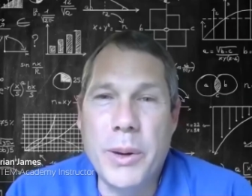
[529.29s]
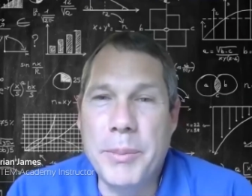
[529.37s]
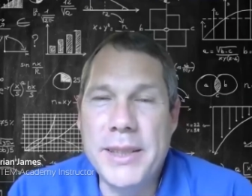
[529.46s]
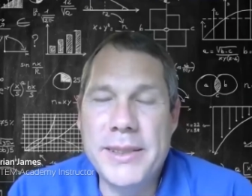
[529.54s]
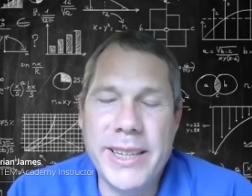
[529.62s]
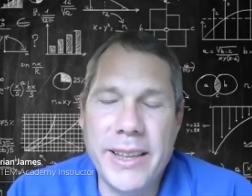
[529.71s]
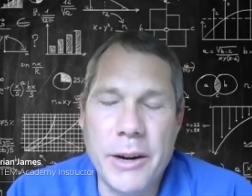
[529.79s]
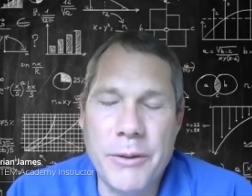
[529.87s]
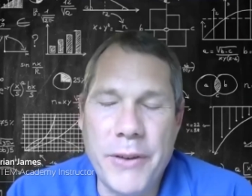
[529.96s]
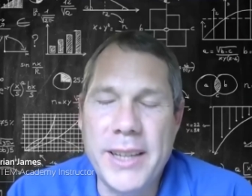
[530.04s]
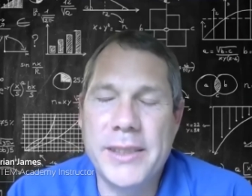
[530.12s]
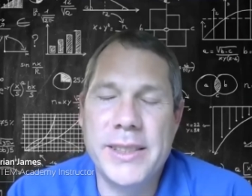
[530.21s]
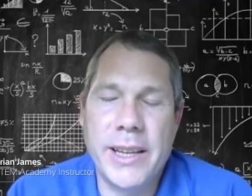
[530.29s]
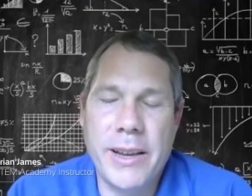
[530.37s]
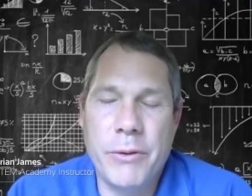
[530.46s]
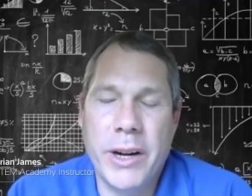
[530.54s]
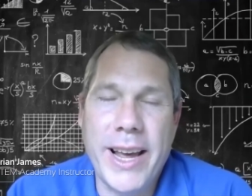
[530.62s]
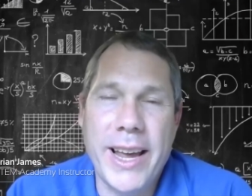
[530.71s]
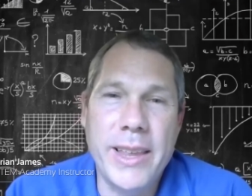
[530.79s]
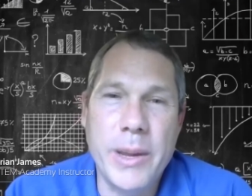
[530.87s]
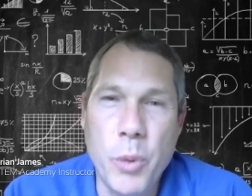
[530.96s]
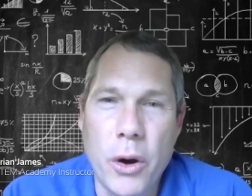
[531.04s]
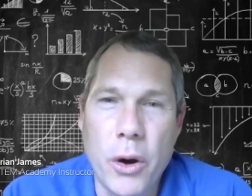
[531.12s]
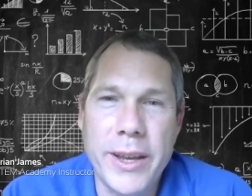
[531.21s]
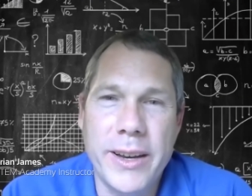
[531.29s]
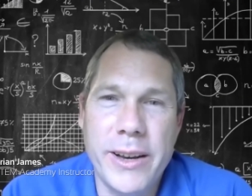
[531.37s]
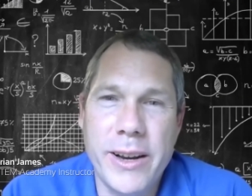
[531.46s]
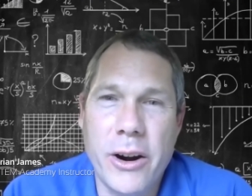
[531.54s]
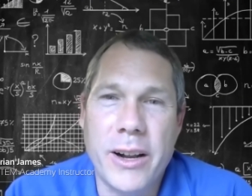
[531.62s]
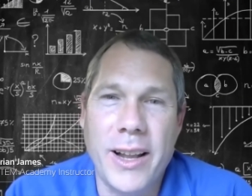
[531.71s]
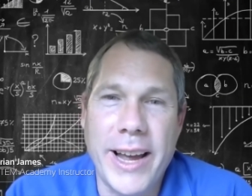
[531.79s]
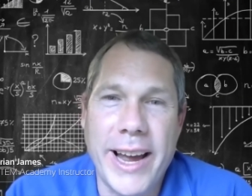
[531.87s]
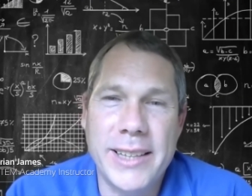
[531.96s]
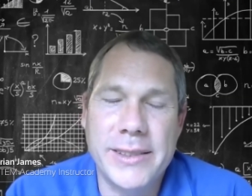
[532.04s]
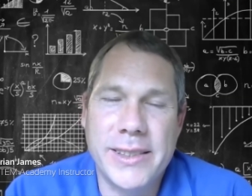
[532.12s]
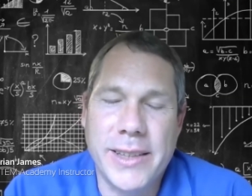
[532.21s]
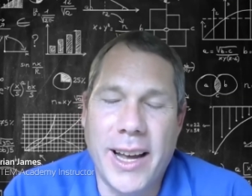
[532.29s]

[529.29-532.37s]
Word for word: We miss seeing their faces every day, them walking into our class.